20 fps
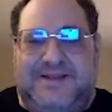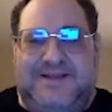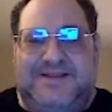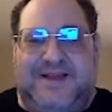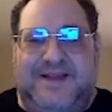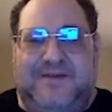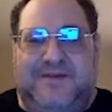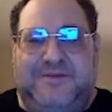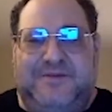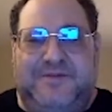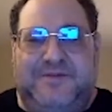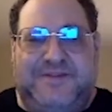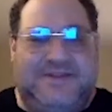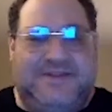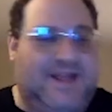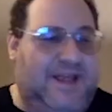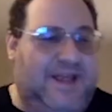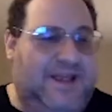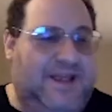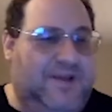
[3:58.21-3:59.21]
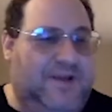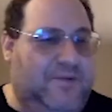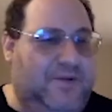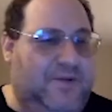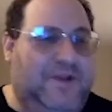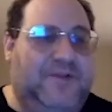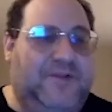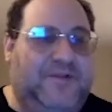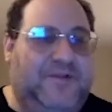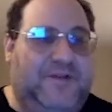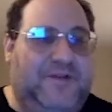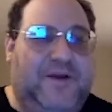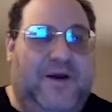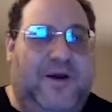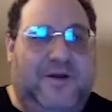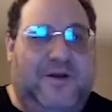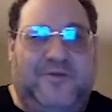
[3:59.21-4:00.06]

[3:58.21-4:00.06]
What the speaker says: is out of SLA, we need to figure out